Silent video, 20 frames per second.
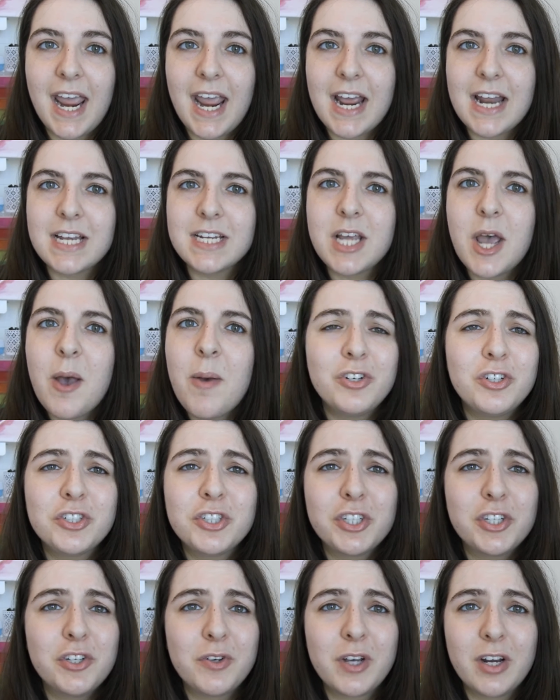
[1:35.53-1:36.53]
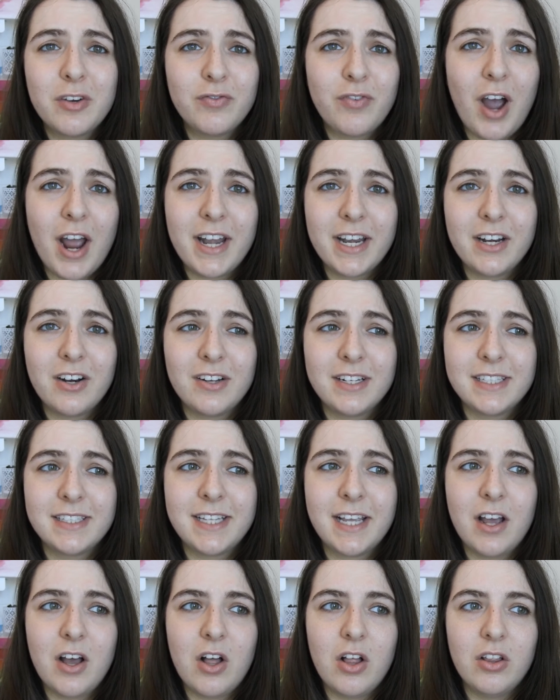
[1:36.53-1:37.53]
and usually you can find it on
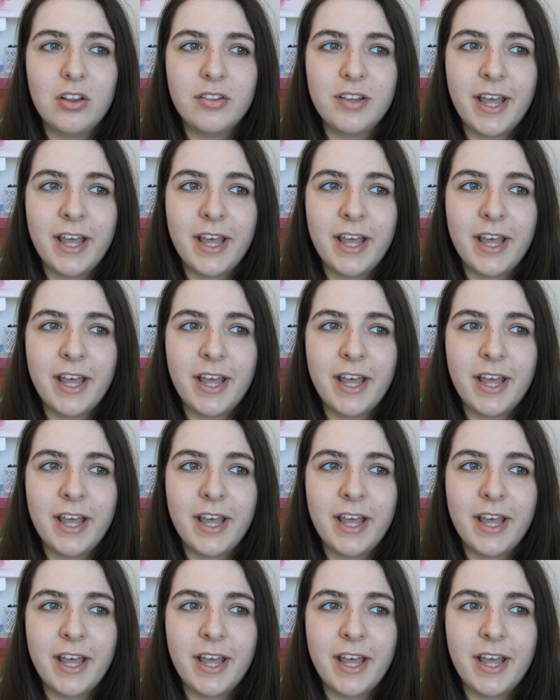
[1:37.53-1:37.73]
sale.